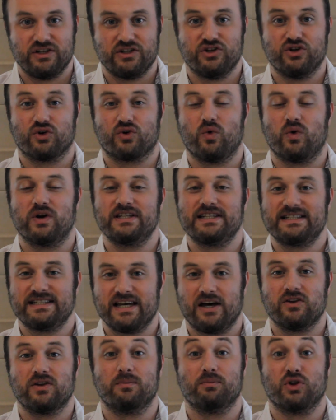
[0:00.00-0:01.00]
You're going to
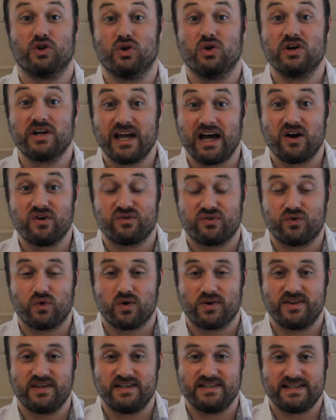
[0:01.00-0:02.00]
tell them, look out
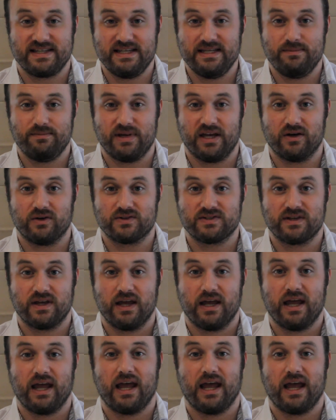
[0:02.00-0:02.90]
for these emails.